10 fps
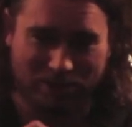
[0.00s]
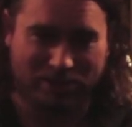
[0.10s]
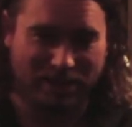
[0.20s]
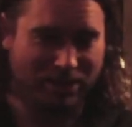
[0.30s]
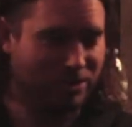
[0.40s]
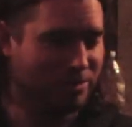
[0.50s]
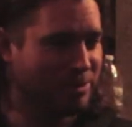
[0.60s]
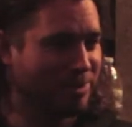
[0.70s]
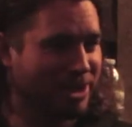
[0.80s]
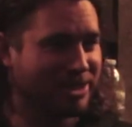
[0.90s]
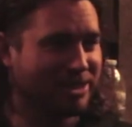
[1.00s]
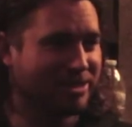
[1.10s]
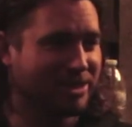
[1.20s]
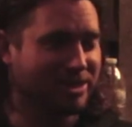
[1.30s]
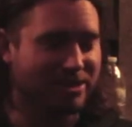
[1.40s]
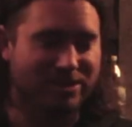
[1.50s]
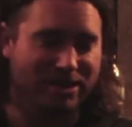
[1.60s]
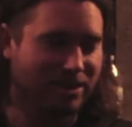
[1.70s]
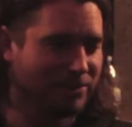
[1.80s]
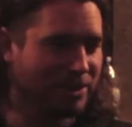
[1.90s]
stay home and play guitar because I
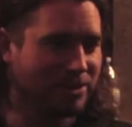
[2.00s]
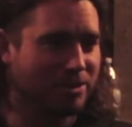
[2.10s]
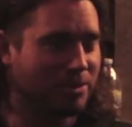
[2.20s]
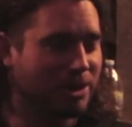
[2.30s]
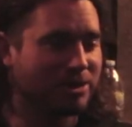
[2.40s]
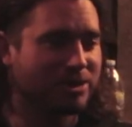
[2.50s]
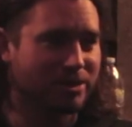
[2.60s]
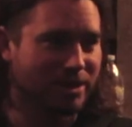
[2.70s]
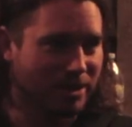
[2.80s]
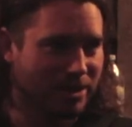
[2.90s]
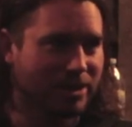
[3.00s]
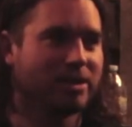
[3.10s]
loved it so much. Yeah.